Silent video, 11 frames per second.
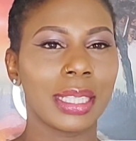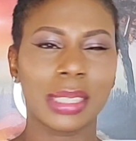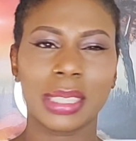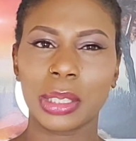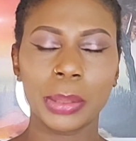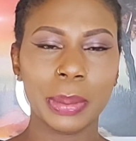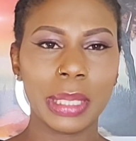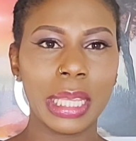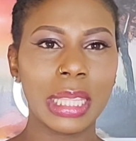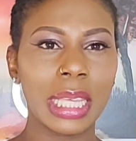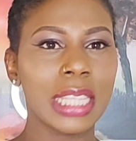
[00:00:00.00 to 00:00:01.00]
The
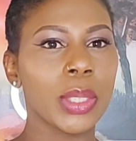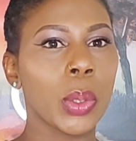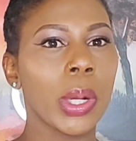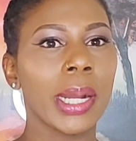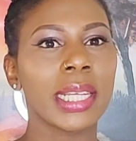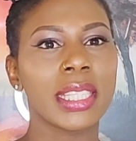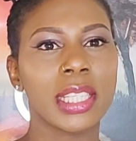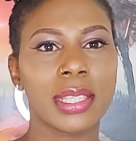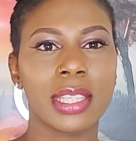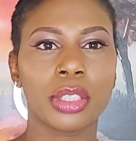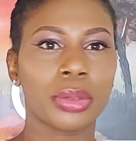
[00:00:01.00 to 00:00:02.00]
opening is quite
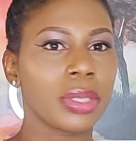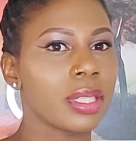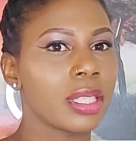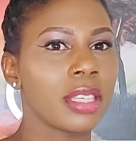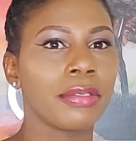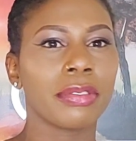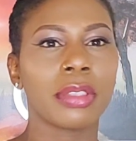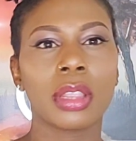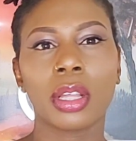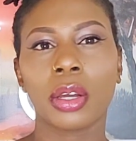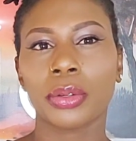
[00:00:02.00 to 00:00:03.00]
citrusy,
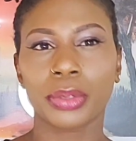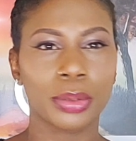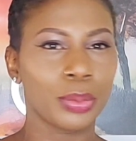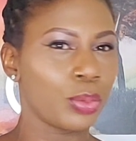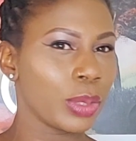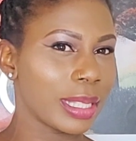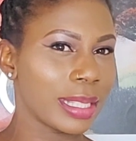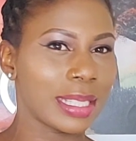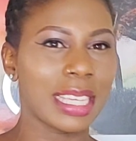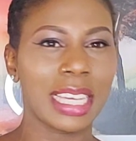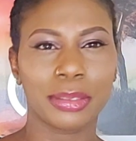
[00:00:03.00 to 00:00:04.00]
floral,
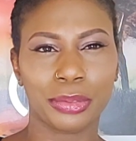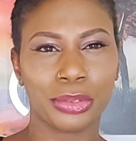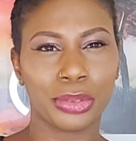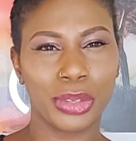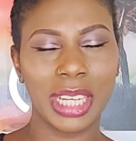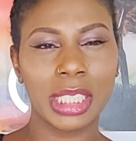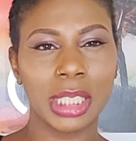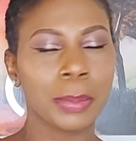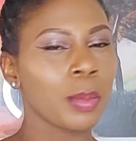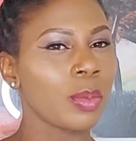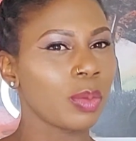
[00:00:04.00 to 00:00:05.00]
woodsy and fresh,
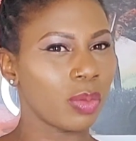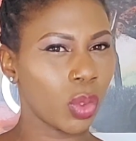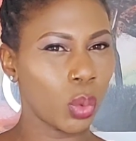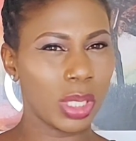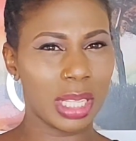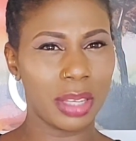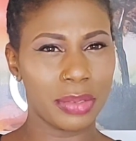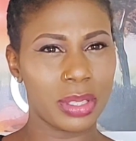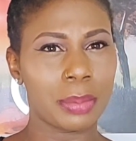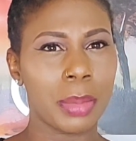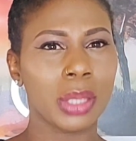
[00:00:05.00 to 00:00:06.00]
which I love
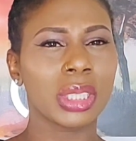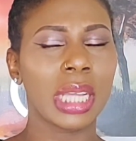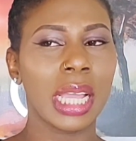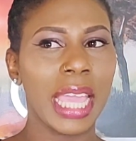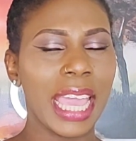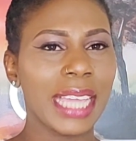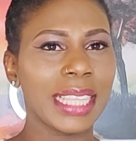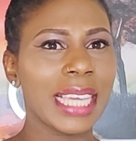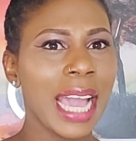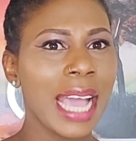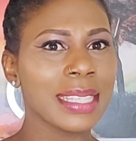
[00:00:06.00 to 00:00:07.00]
so much. And
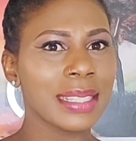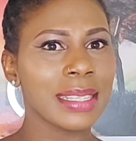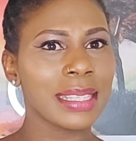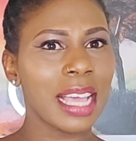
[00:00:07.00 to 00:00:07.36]
it has this